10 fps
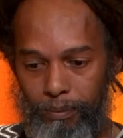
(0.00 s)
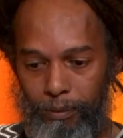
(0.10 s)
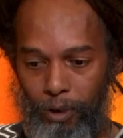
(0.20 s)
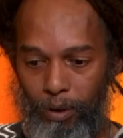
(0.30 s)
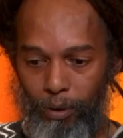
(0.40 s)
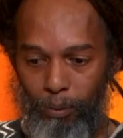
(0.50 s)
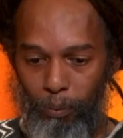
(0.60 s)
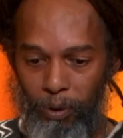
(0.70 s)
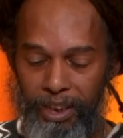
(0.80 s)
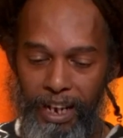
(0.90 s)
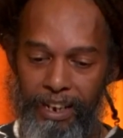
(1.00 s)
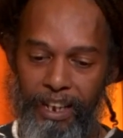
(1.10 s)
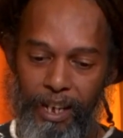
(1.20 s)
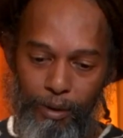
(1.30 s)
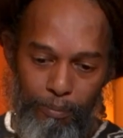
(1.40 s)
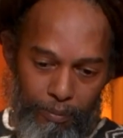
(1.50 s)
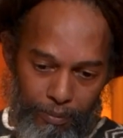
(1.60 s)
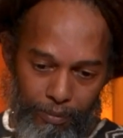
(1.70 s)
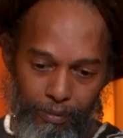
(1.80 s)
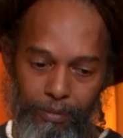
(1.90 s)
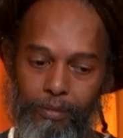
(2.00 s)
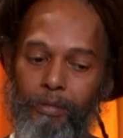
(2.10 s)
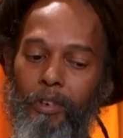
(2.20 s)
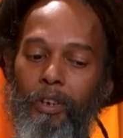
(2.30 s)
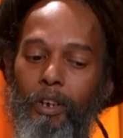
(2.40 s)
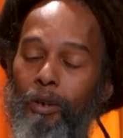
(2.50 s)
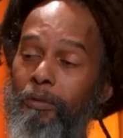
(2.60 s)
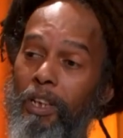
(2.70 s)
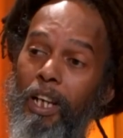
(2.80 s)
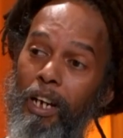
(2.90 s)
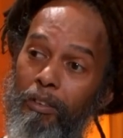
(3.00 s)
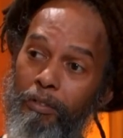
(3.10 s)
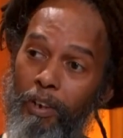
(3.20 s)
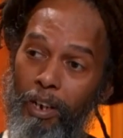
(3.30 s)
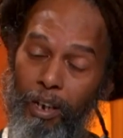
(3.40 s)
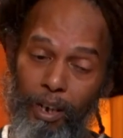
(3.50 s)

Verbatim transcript: you know, with that name, comes a lot of uh,